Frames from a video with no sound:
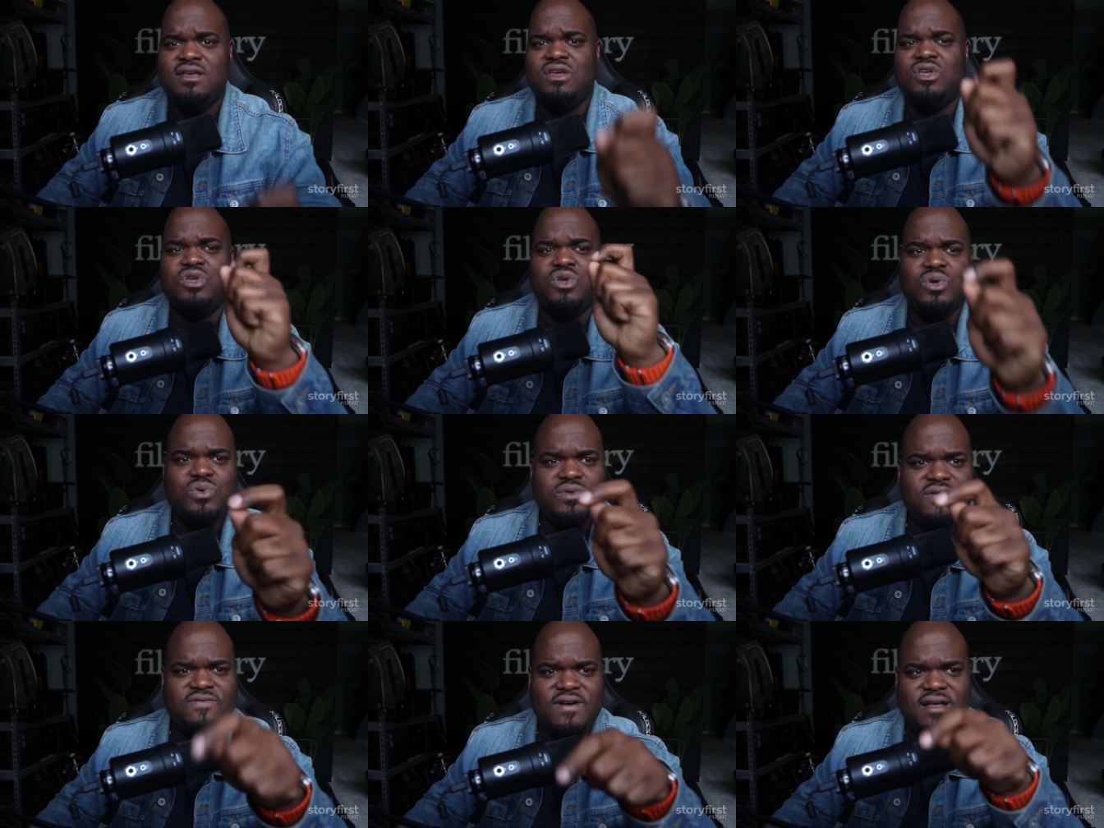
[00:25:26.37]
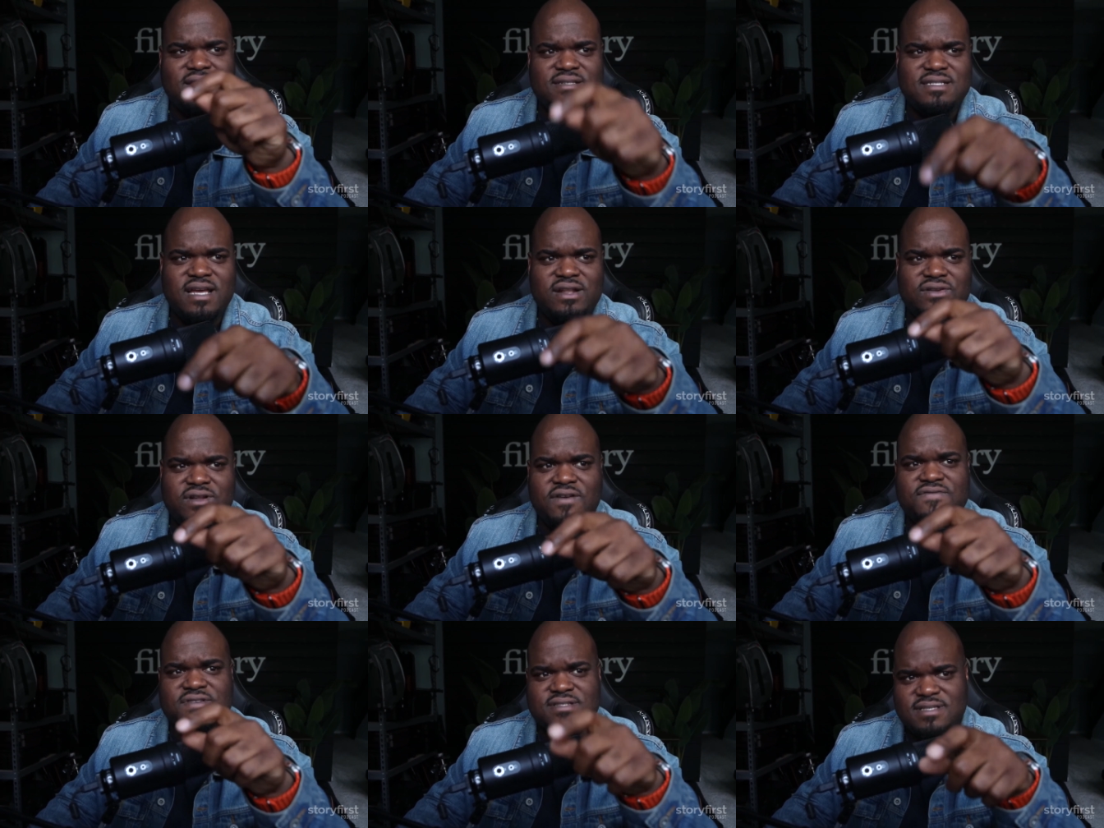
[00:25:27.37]
You define the standard of
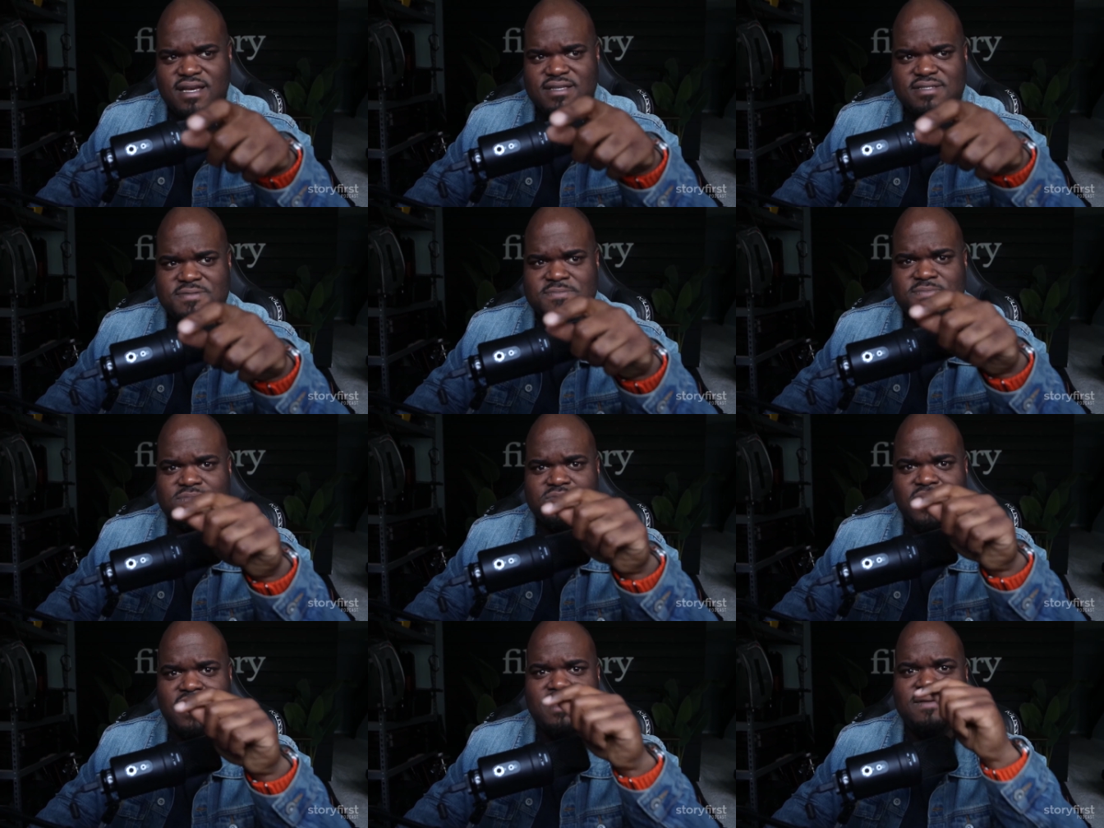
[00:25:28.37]
success, right?